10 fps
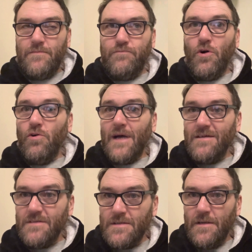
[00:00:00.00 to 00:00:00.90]
Paul
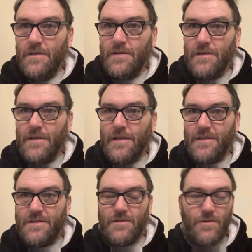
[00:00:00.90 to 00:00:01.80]
Alster,
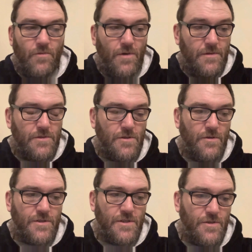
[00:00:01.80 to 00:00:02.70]
he's another one,
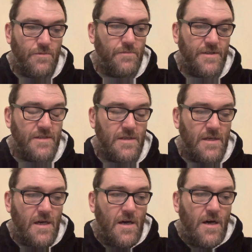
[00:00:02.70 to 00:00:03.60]
shows you the numbers.
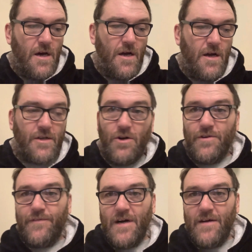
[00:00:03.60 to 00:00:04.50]
Connor
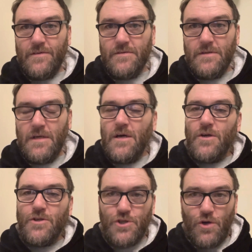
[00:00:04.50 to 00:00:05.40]
500
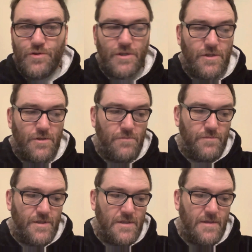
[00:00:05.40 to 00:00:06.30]
shows you the
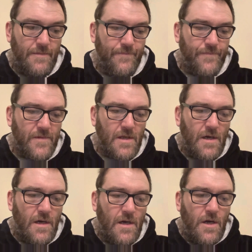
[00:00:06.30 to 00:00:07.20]
numbers.
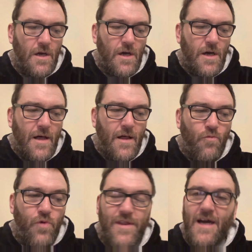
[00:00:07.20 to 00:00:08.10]

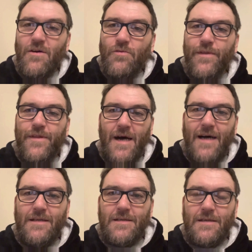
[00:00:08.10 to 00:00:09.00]
Without
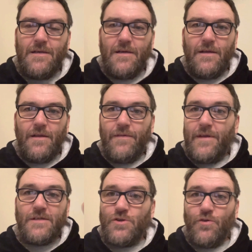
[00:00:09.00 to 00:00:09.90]
that,
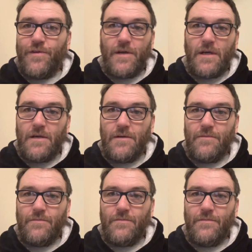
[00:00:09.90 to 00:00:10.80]
there's nothing.
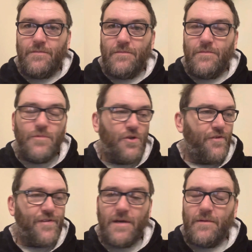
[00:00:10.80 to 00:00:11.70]

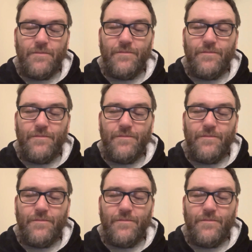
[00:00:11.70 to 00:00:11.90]
Nothing.